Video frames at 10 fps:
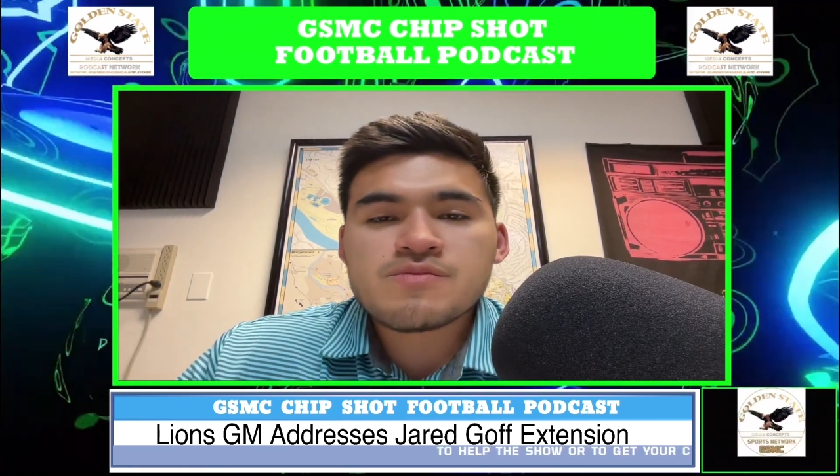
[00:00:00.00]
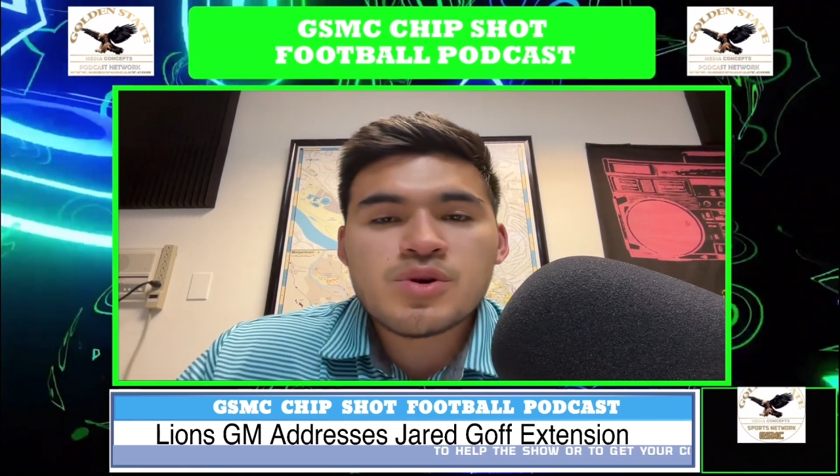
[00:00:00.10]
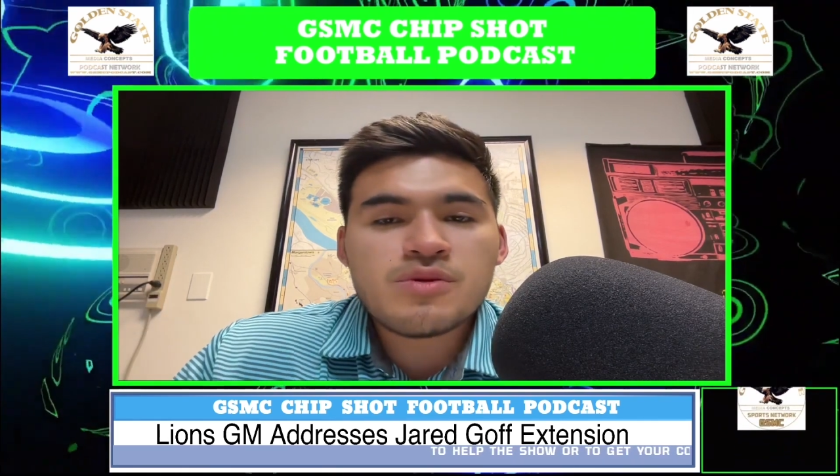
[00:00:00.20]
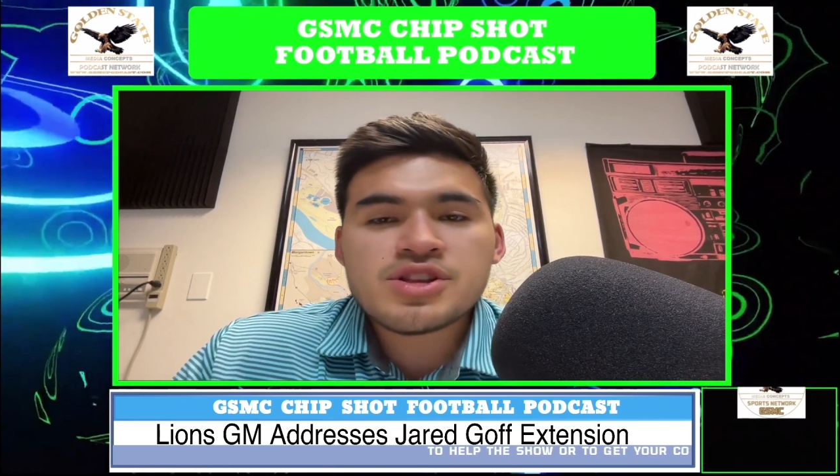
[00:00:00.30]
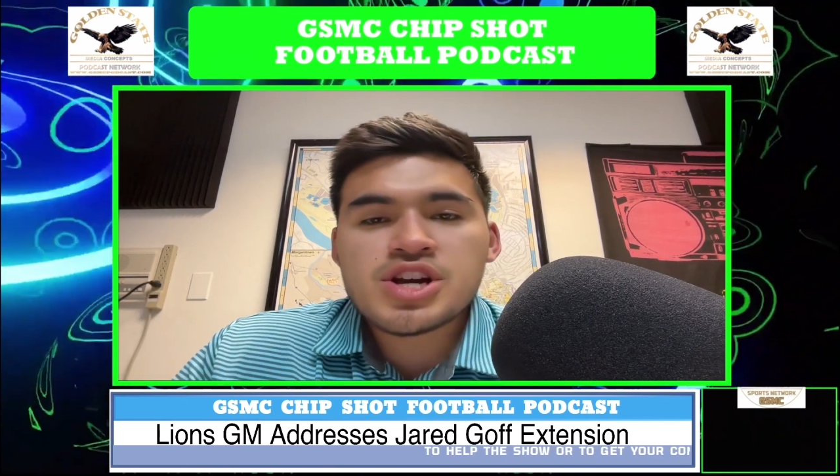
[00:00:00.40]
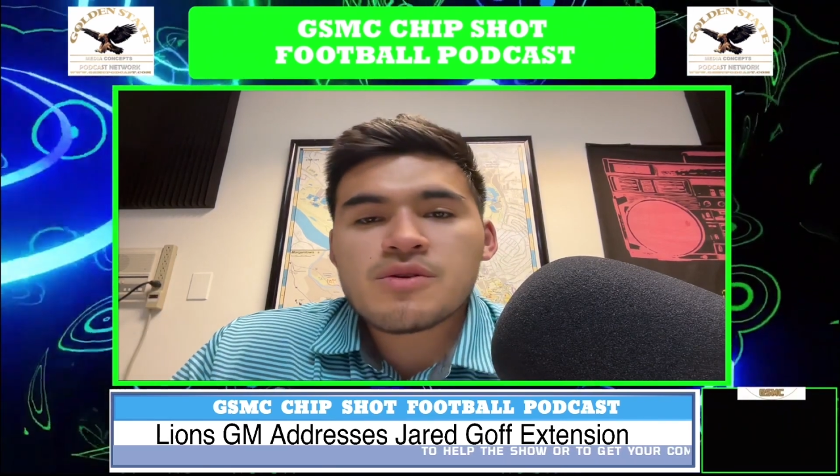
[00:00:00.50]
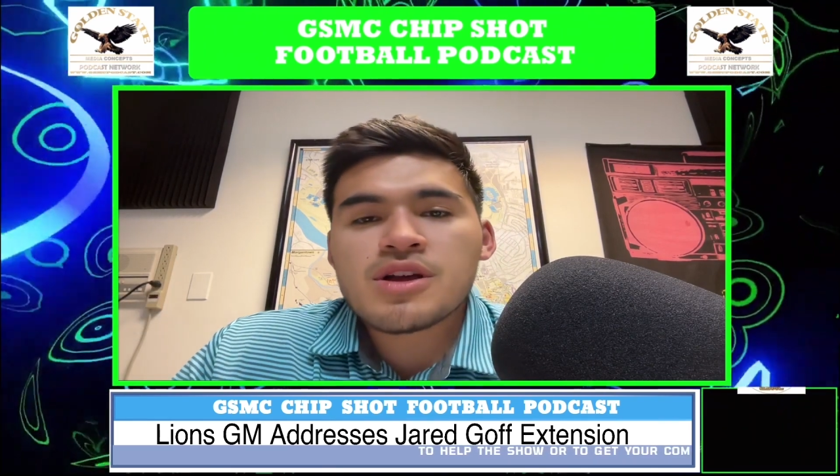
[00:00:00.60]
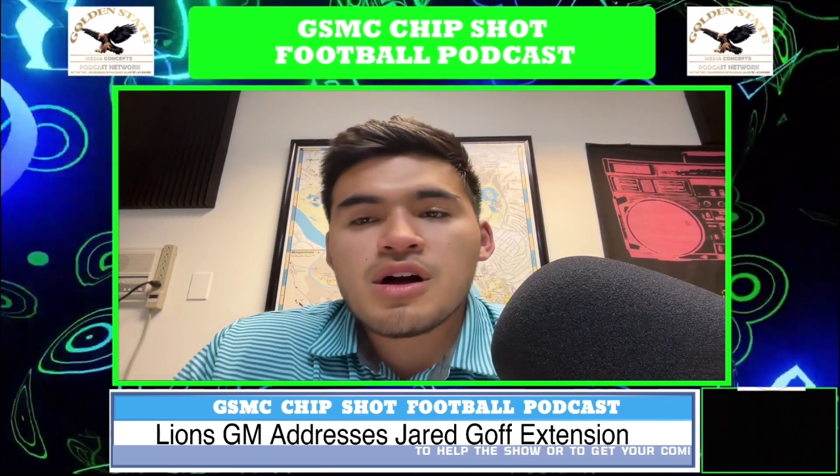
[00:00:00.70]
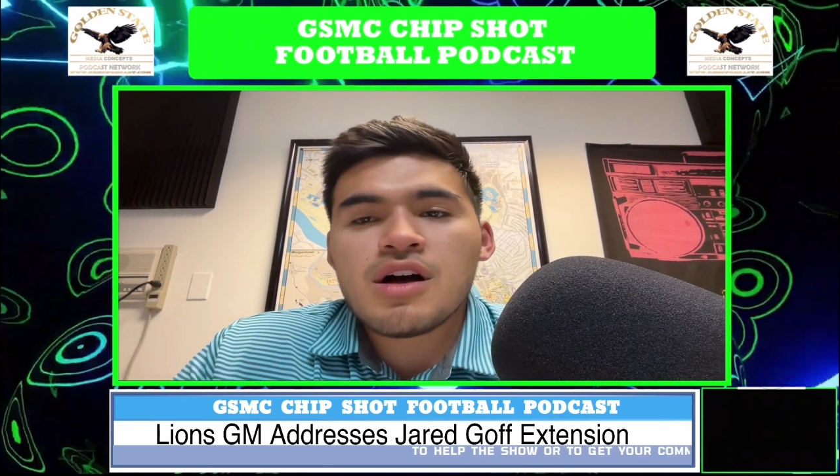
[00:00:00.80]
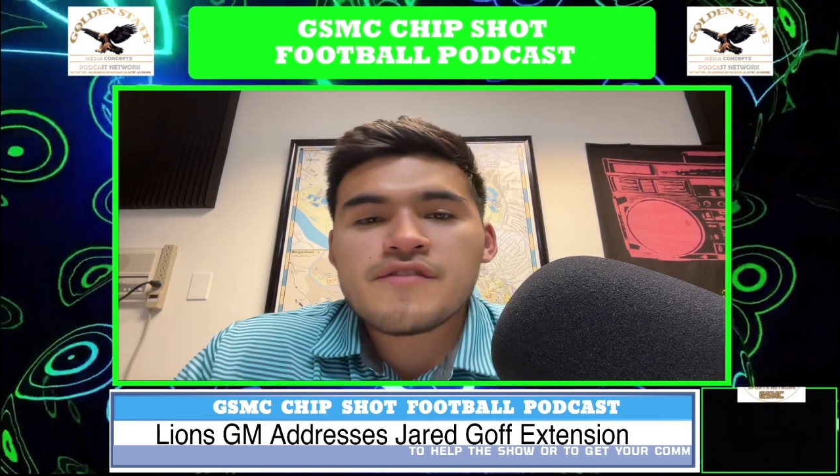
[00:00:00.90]
both Jared
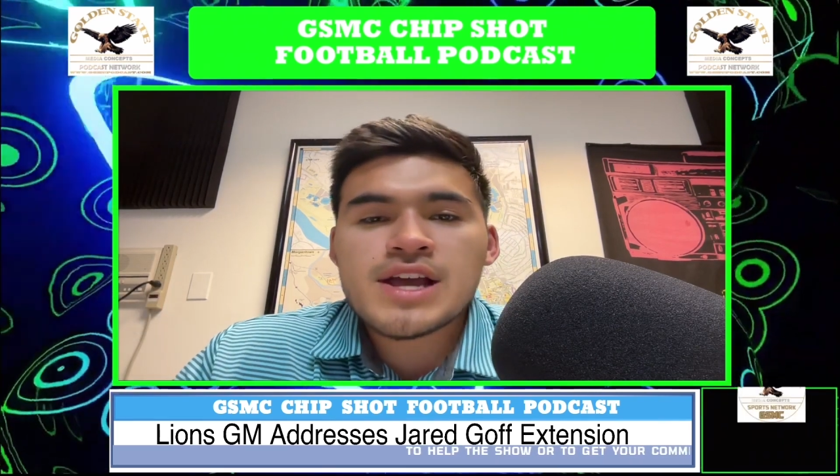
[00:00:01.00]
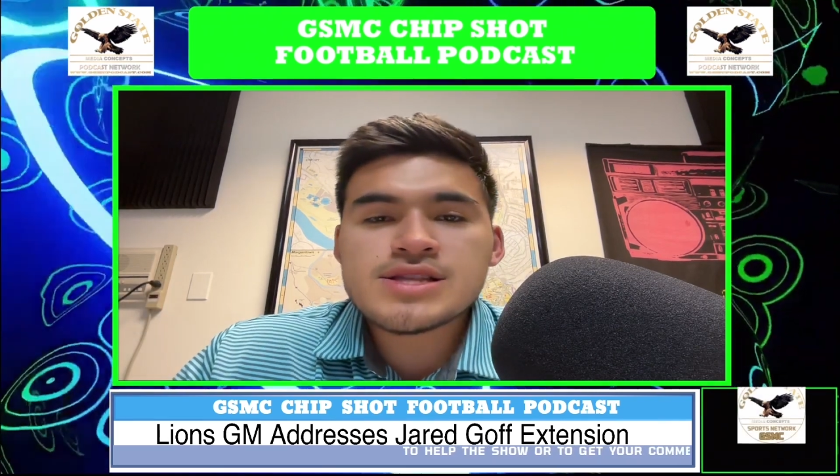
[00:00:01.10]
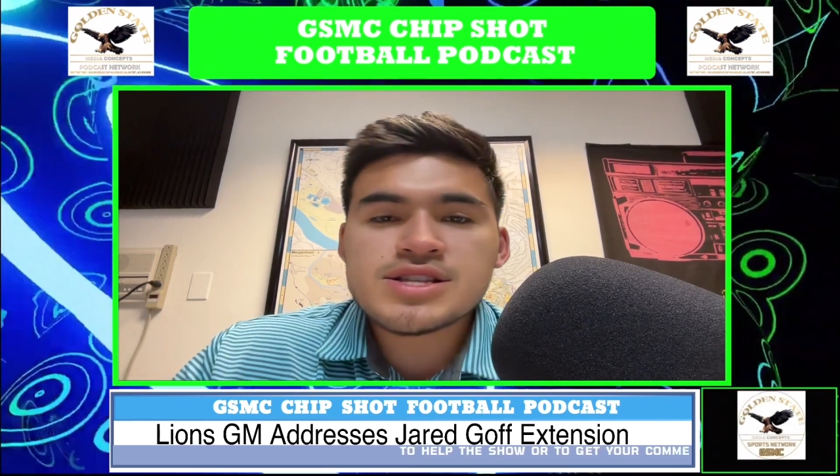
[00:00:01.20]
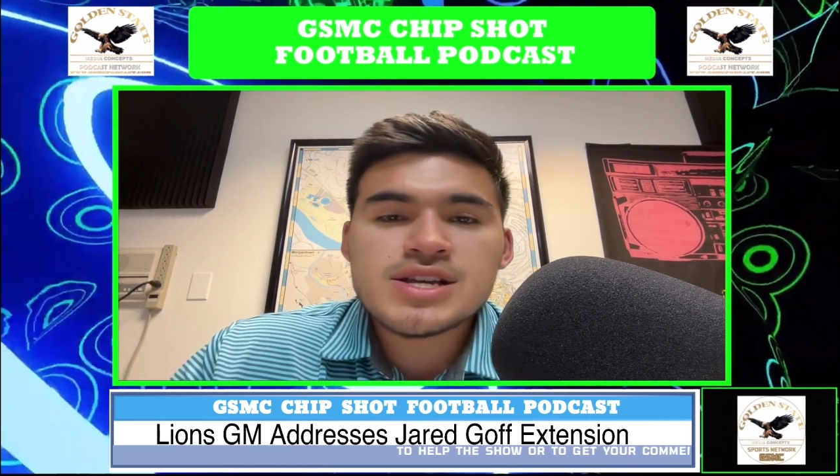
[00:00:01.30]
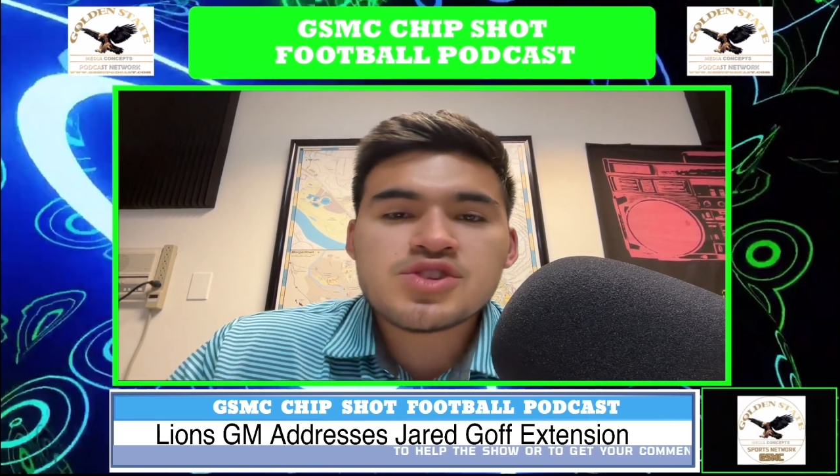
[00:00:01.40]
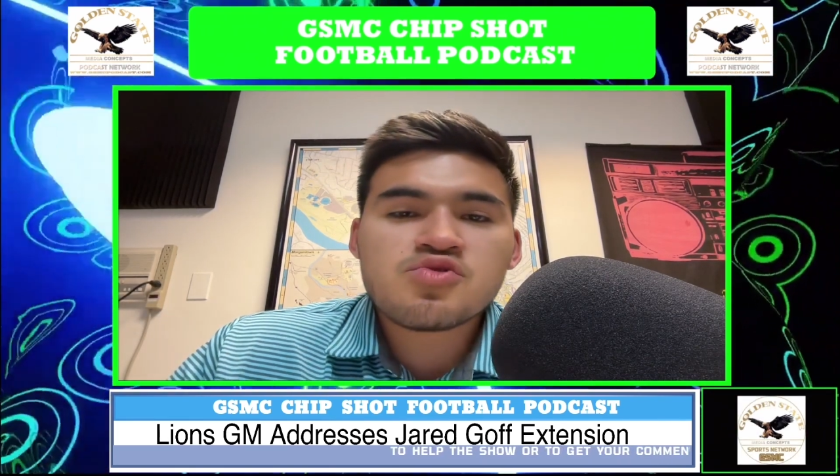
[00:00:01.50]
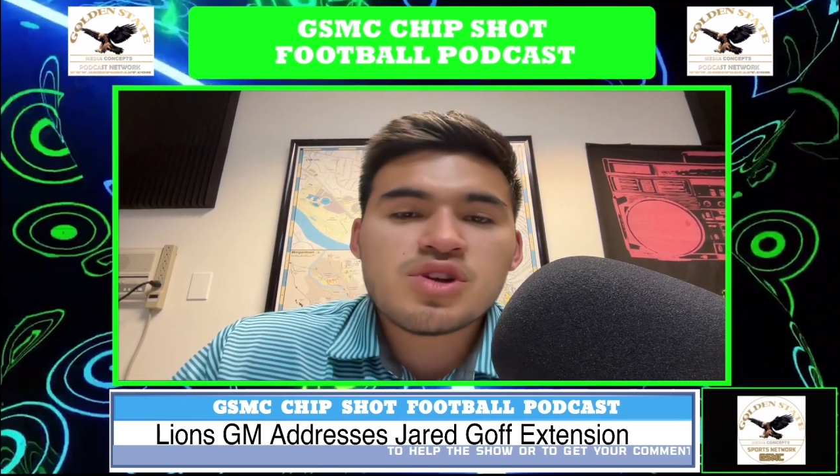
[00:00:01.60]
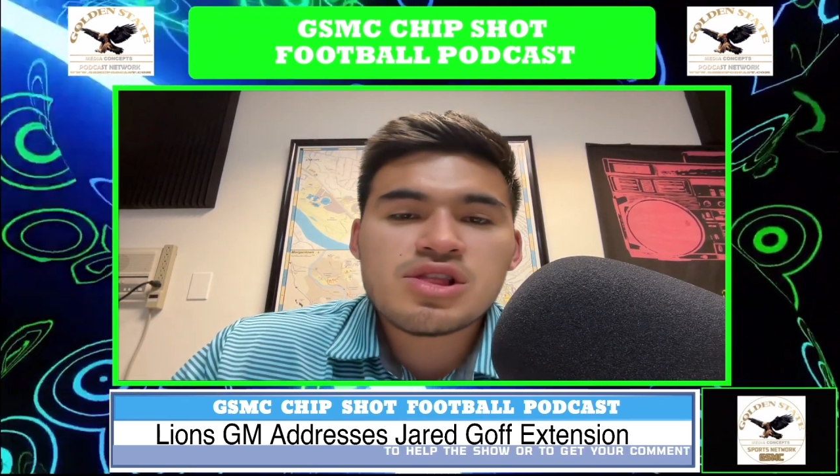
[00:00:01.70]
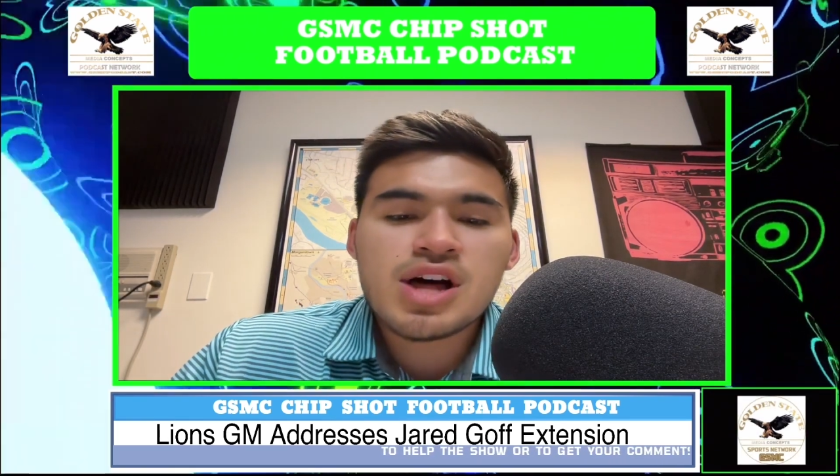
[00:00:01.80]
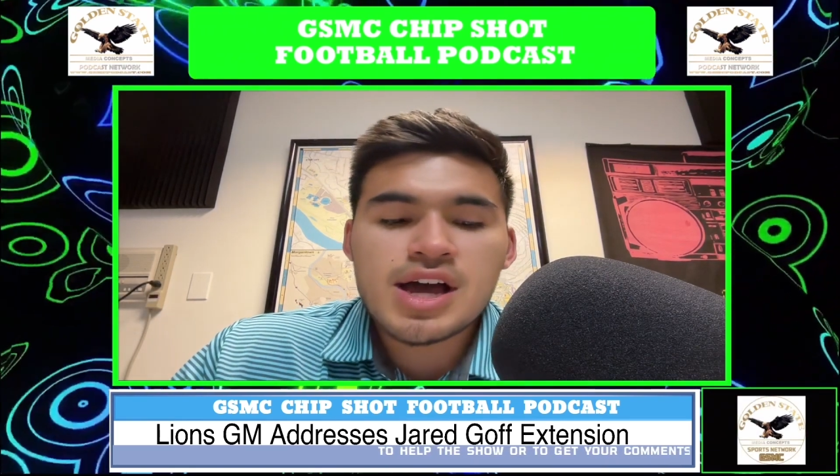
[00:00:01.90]
Goff and the
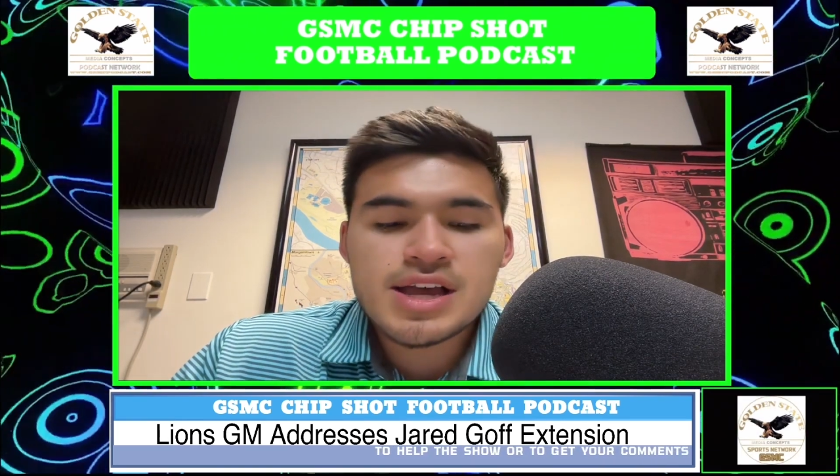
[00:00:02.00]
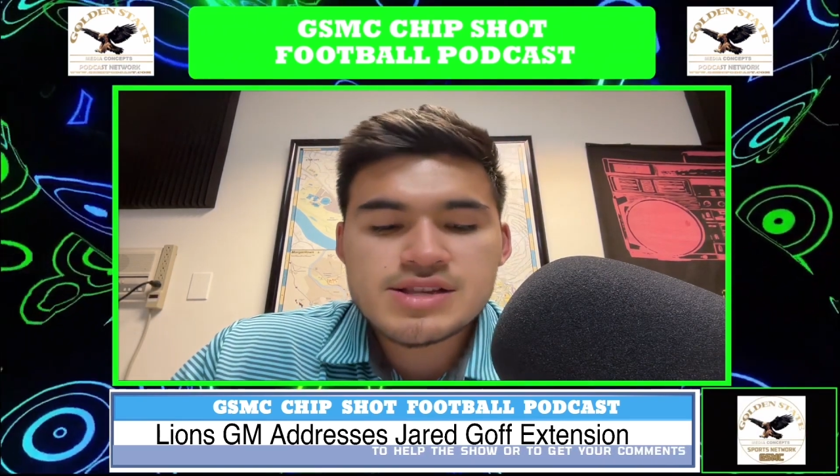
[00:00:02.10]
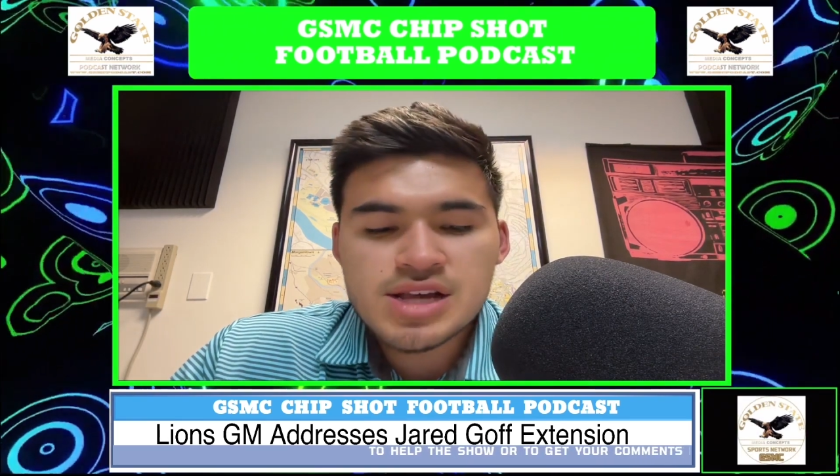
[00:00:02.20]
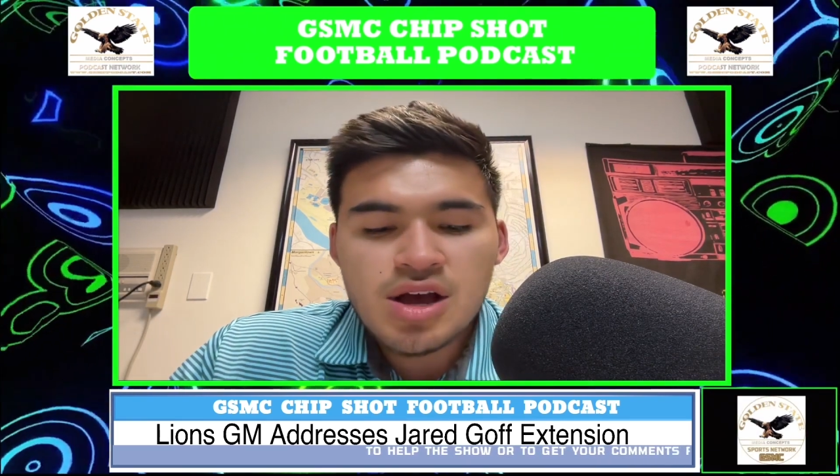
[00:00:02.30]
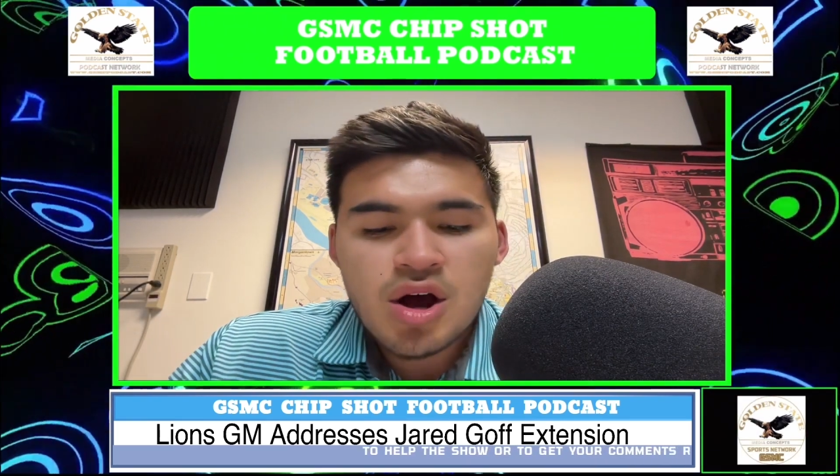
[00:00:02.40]
Detroit Lions,